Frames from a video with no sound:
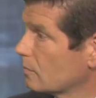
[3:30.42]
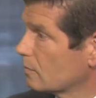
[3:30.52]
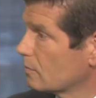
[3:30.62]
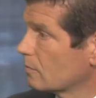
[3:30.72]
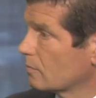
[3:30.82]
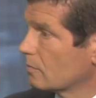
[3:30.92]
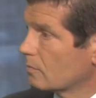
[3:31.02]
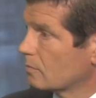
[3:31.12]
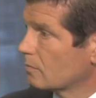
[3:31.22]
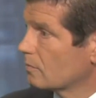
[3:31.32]

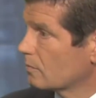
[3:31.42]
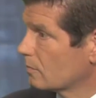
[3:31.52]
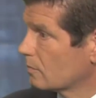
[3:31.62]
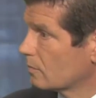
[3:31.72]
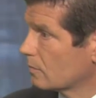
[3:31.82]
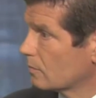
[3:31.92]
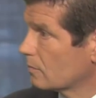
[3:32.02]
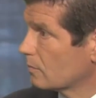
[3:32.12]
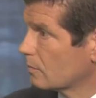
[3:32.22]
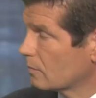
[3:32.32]

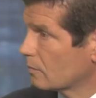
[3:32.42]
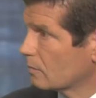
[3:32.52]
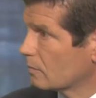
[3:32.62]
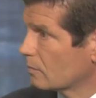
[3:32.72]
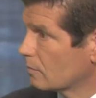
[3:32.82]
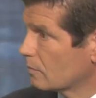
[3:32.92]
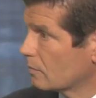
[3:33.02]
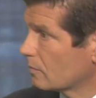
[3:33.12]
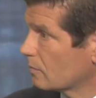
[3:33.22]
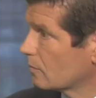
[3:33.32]

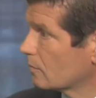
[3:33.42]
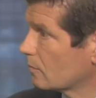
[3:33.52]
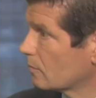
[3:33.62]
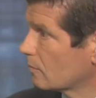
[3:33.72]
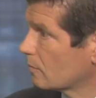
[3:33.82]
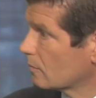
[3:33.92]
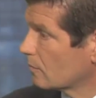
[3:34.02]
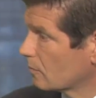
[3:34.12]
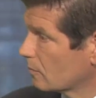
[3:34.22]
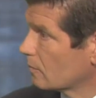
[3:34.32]

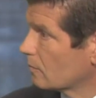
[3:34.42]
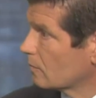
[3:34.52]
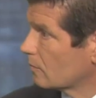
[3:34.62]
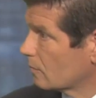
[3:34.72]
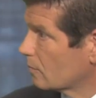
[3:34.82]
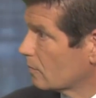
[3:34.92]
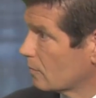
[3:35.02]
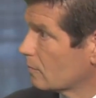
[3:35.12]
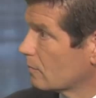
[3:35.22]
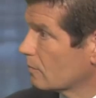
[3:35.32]

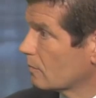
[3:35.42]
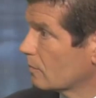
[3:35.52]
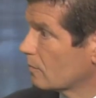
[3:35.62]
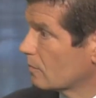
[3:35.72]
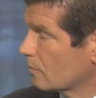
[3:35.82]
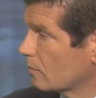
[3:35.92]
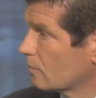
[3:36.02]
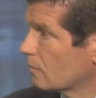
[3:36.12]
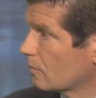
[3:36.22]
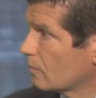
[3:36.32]

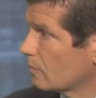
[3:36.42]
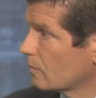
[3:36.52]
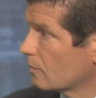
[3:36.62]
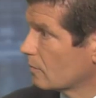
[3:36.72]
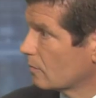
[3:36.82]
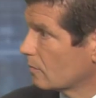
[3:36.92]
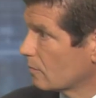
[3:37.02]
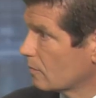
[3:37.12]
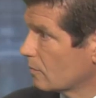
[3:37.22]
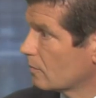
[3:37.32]

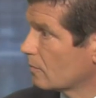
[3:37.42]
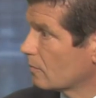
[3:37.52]
No words are spoken by the person on screen.